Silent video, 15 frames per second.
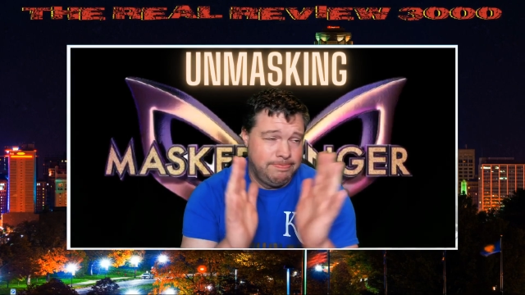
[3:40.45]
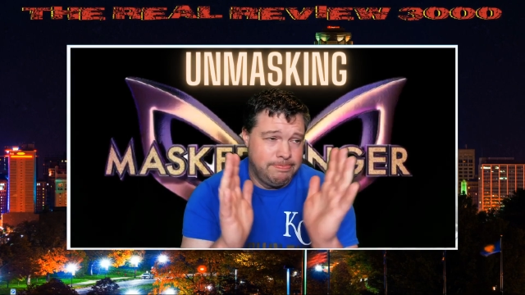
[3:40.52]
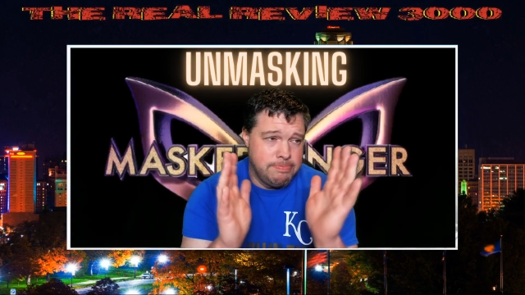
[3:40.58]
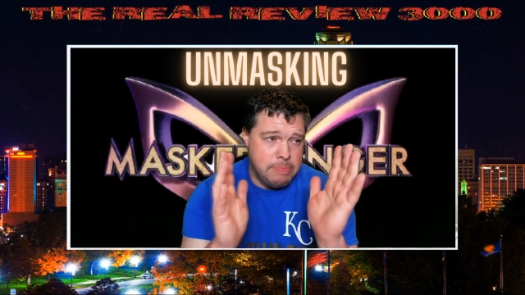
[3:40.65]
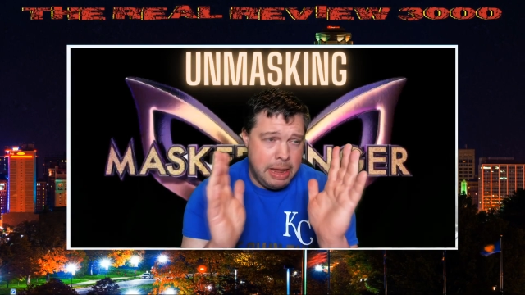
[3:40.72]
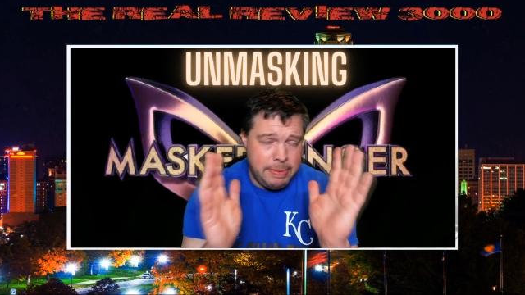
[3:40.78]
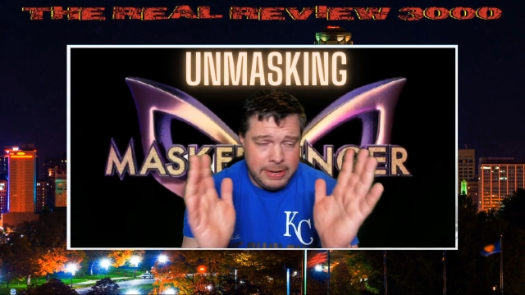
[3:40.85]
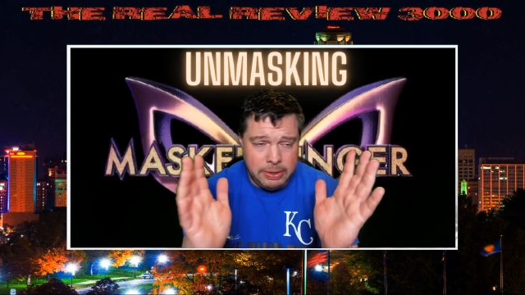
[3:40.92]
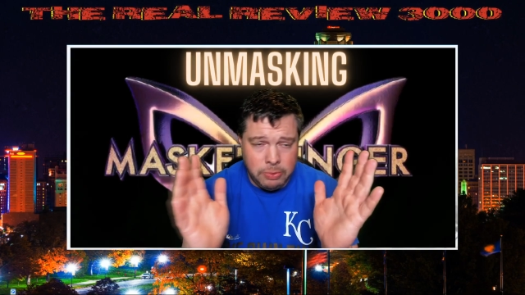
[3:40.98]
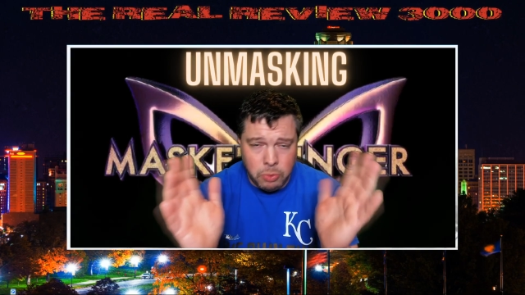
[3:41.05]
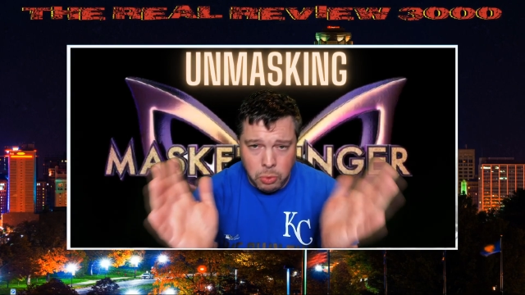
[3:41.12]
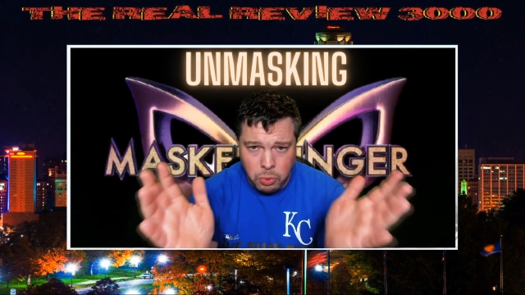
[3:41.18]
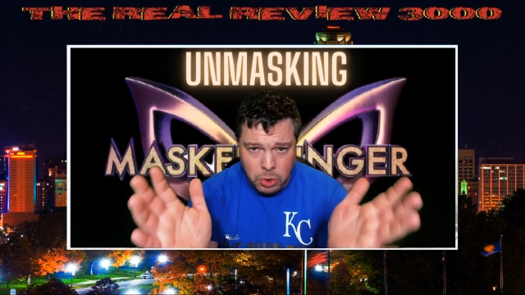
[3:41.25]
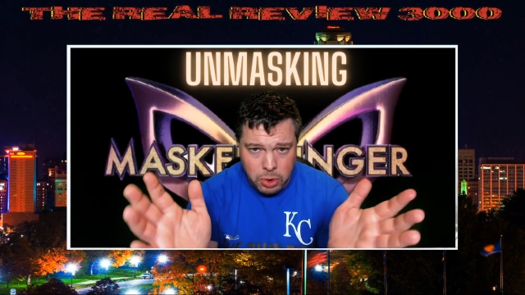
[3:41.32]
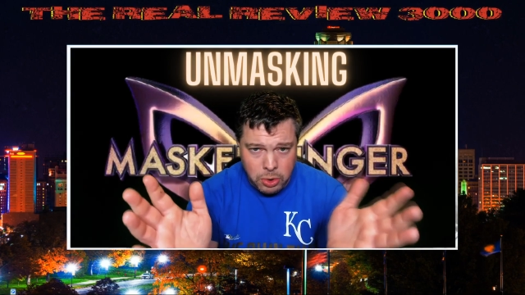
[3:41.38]
Maybe
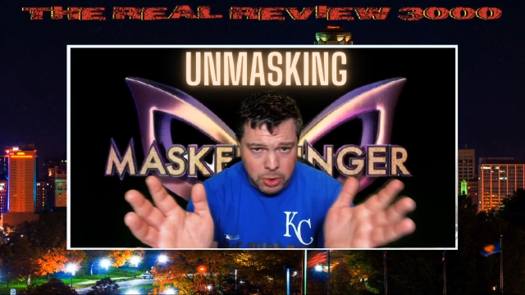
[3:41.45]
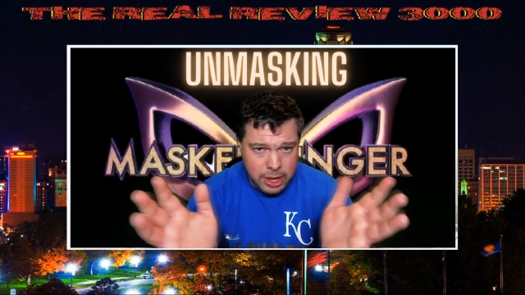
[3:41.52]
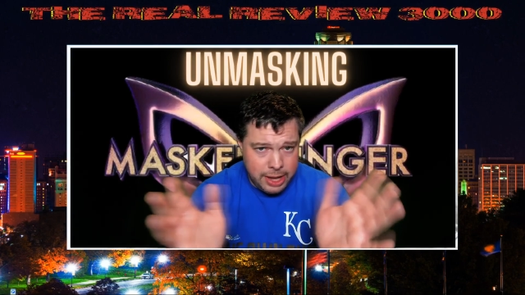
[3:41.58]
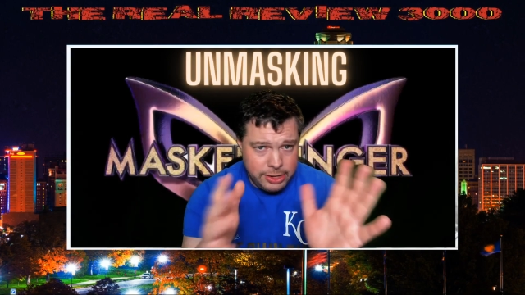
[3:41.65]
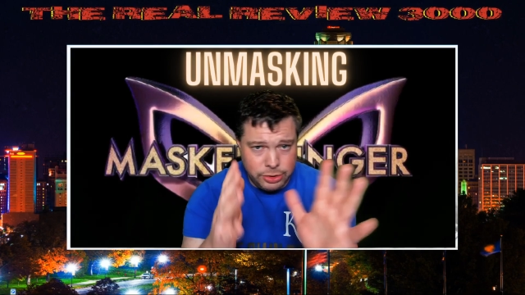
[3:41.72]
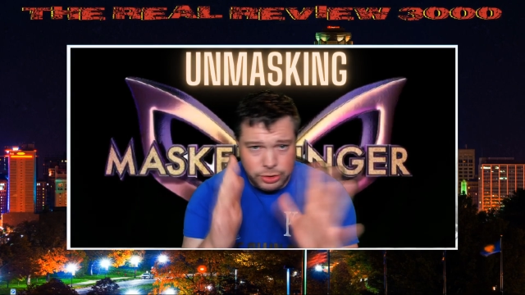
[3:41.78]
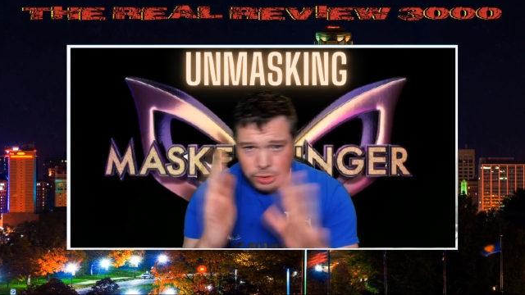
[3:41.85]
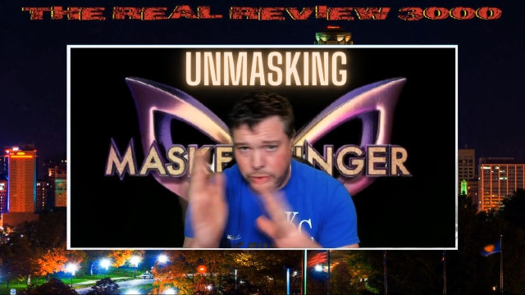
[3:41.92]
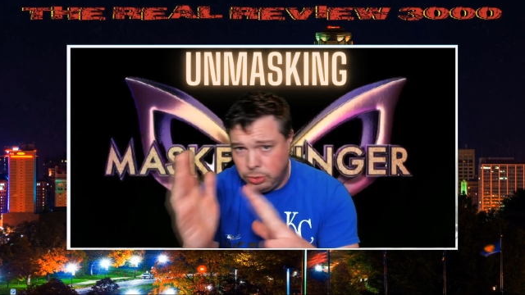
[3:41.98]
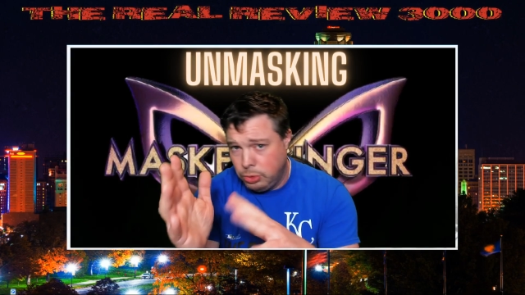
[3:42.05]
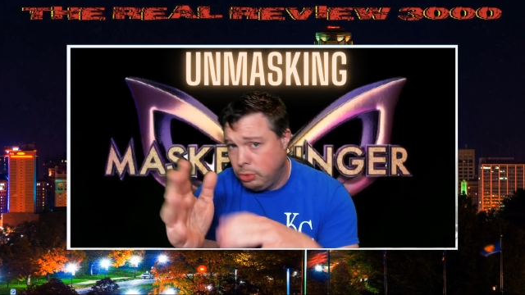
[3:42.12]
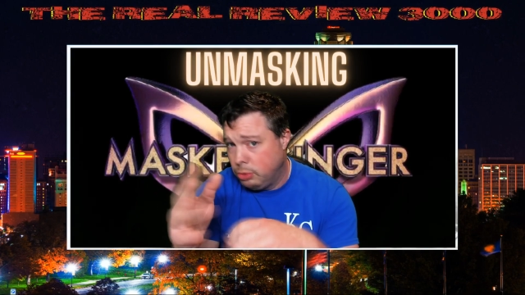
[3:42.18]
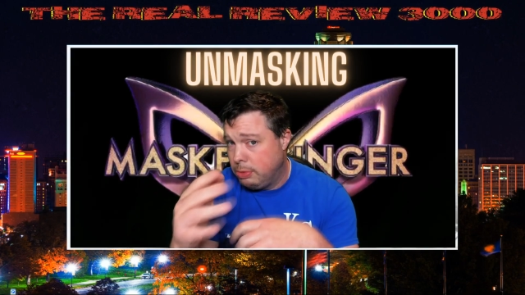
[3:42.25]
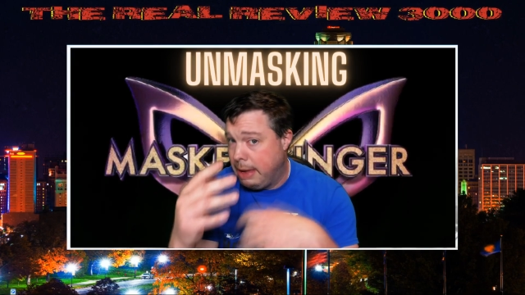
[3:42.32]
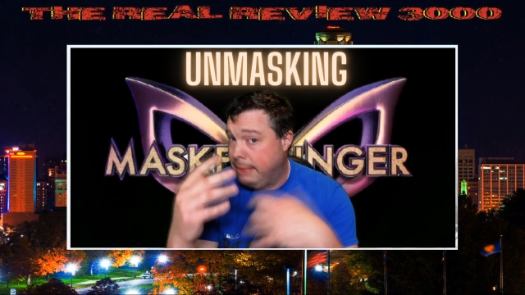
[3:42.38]
1,
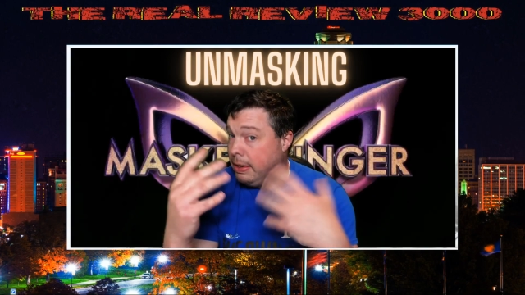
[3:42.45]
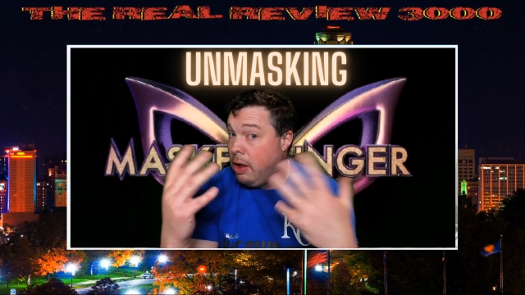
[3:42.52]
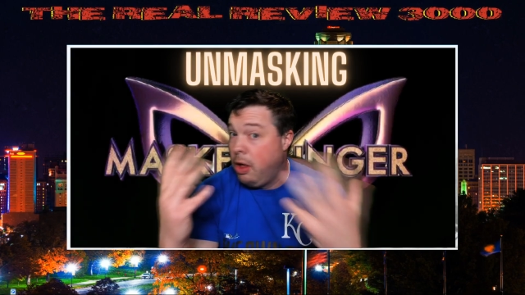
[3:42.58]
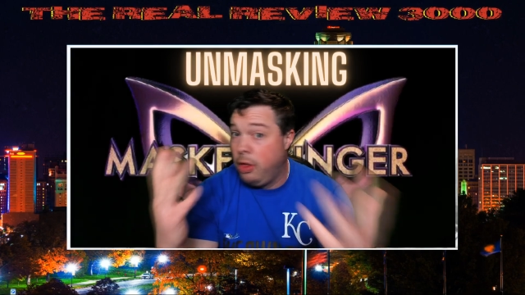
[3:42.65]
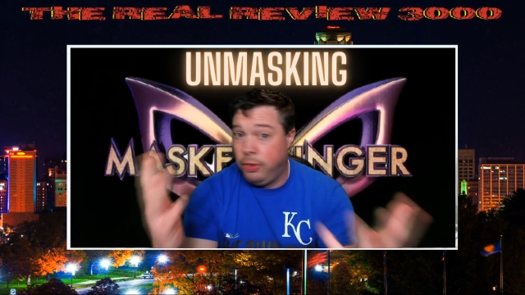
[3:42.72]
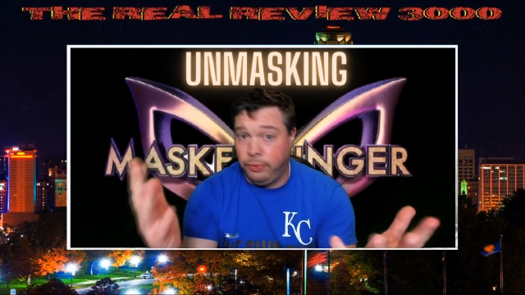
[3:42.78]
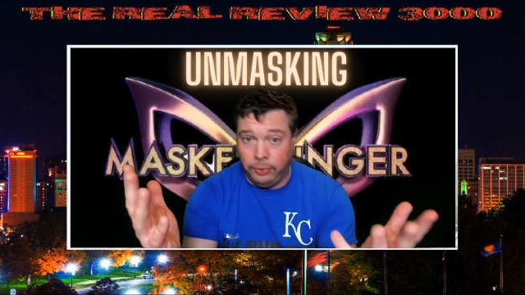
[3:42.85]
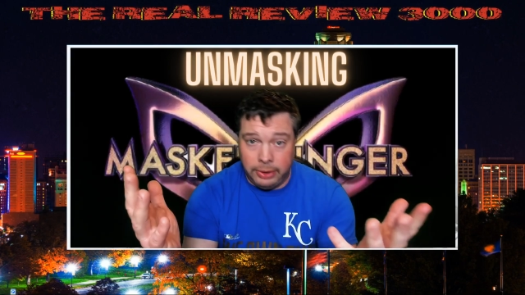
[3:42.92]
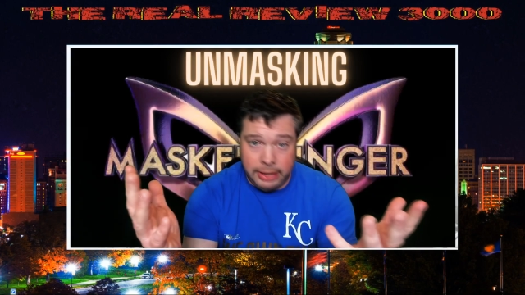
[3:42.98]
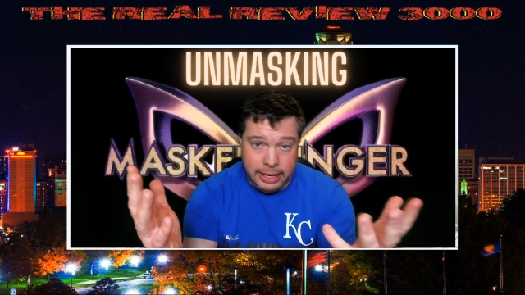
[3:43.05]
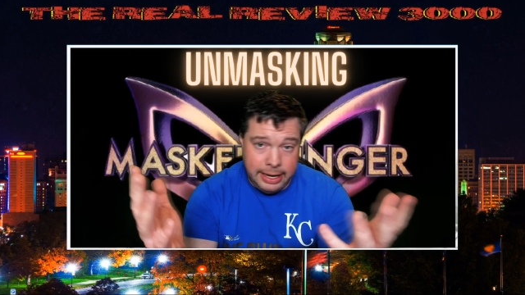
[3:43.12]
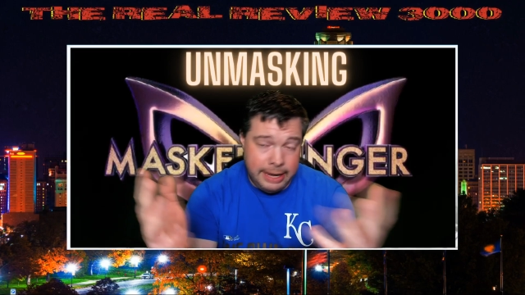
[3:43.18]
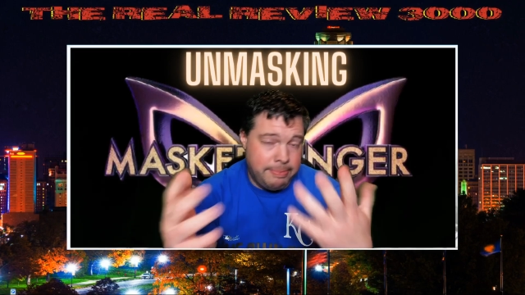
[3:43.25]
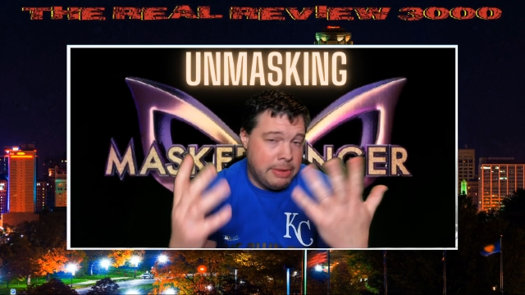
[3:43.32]
2, maybe all 3.